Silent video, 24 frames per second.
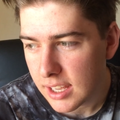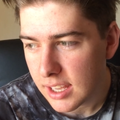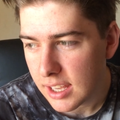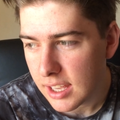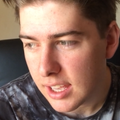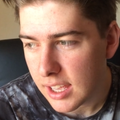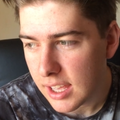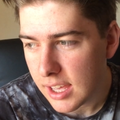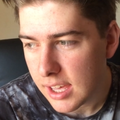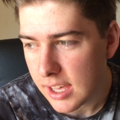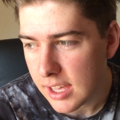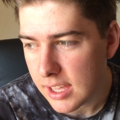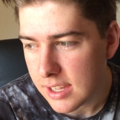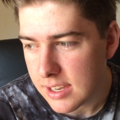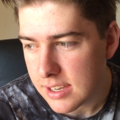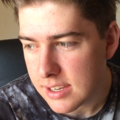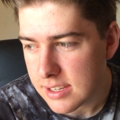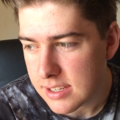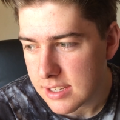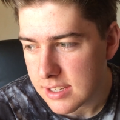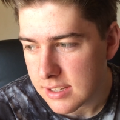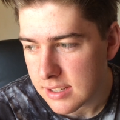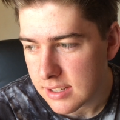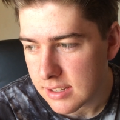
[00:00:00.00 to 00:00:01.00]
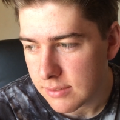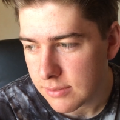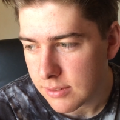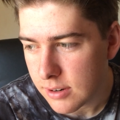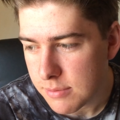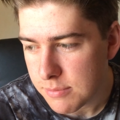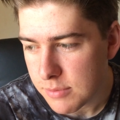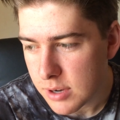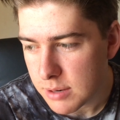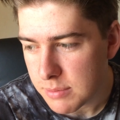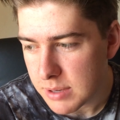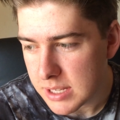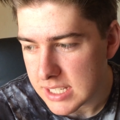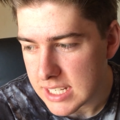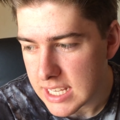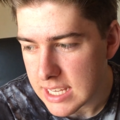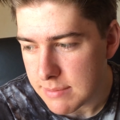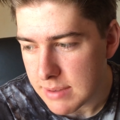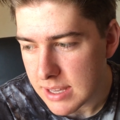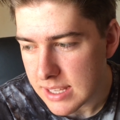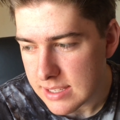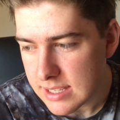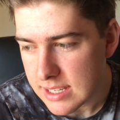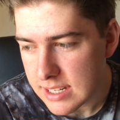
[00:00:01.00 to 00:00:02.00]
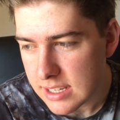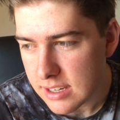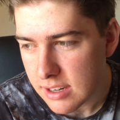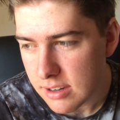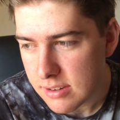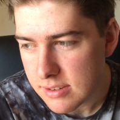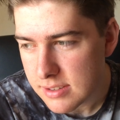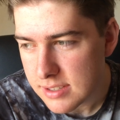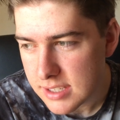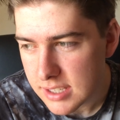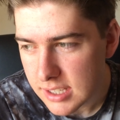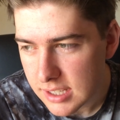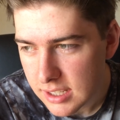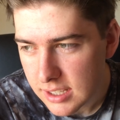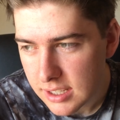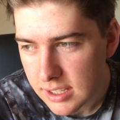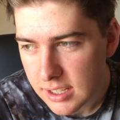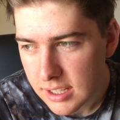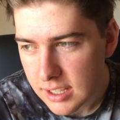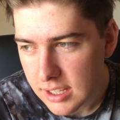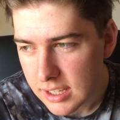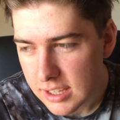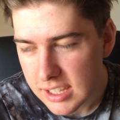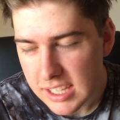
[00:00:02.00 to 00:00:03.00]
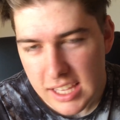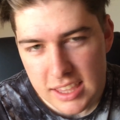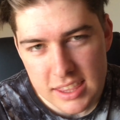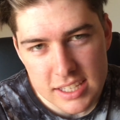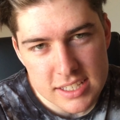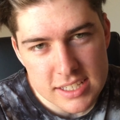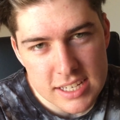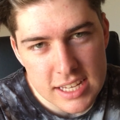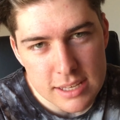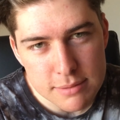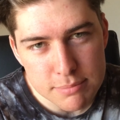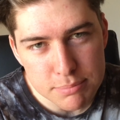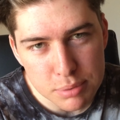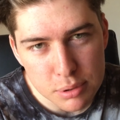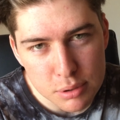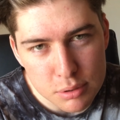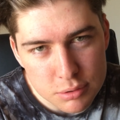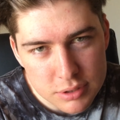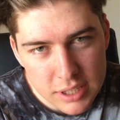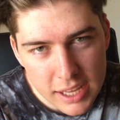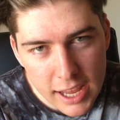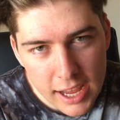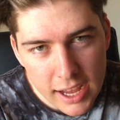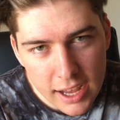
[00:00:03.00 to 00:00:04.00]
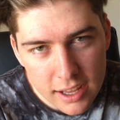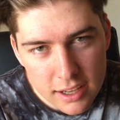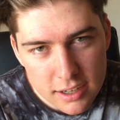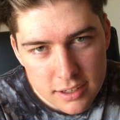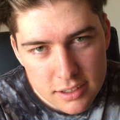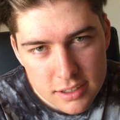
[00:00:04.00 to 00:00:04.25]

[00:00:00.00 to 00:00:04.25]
and from one of my teammates, and he goes, the other team pulled out.